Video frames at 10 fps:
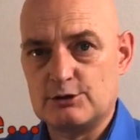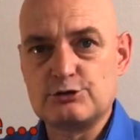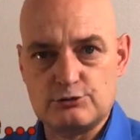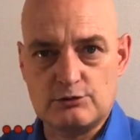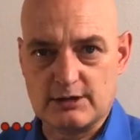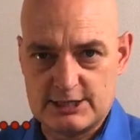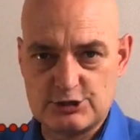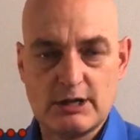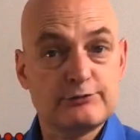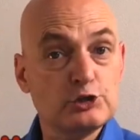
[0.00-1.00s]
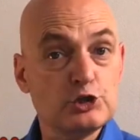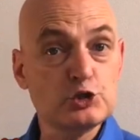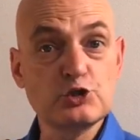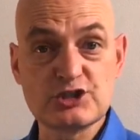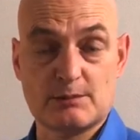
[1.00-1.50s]
to grace. You have to
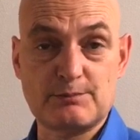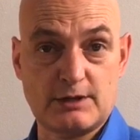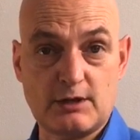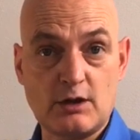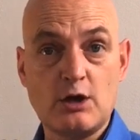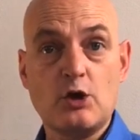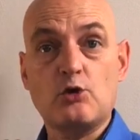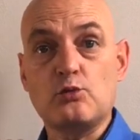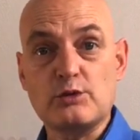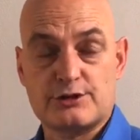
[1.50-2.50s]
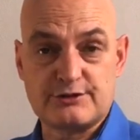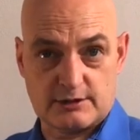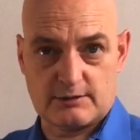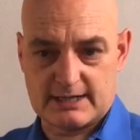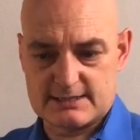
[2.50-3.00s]
do something with the
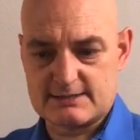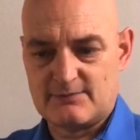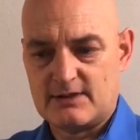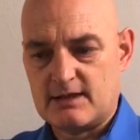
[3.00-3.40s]
grace.